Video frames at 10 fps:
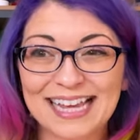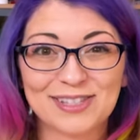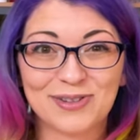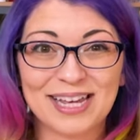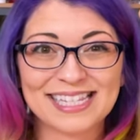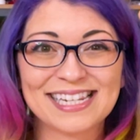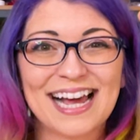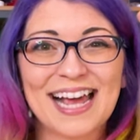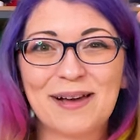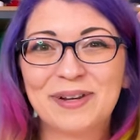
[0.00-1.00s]
so that's
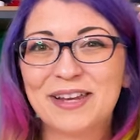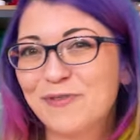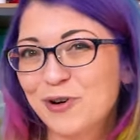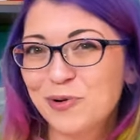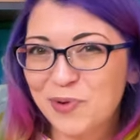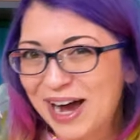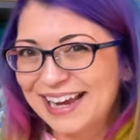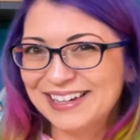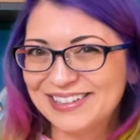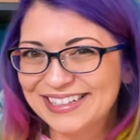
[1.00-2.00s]
not happening for a
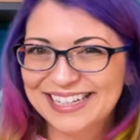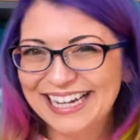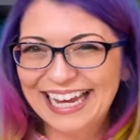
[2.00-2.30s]
while.